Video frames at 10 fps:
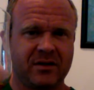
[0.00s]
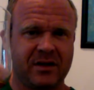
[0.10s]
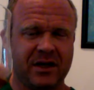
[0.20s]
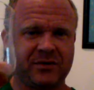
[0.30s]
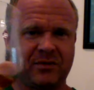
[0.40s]

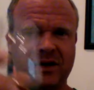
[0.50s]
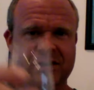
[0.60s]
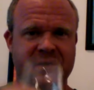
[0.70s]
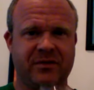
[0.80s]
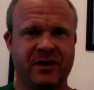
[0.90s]
Thanks for
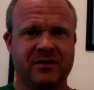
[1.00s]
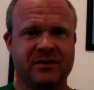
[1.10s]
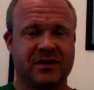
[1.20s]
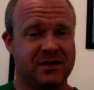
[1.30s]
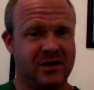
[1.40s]
watching the
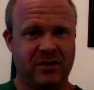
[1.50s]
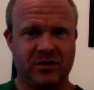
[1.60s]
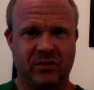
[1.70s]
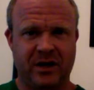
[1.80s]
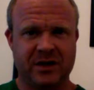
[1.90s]
videos. Continue
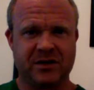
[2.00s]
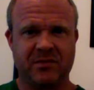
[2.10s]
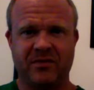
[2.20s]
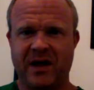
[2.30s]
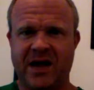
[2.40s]
to watch
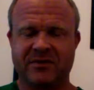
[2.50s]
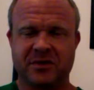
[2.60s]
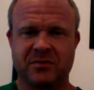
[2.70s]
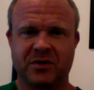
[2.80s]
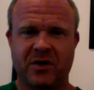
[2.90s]
them. If you haven't
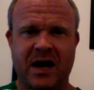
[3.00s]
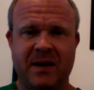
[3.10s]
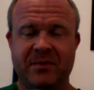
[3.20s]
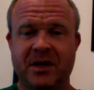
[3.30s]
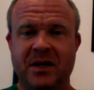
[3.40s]

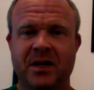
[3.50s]
subscribed,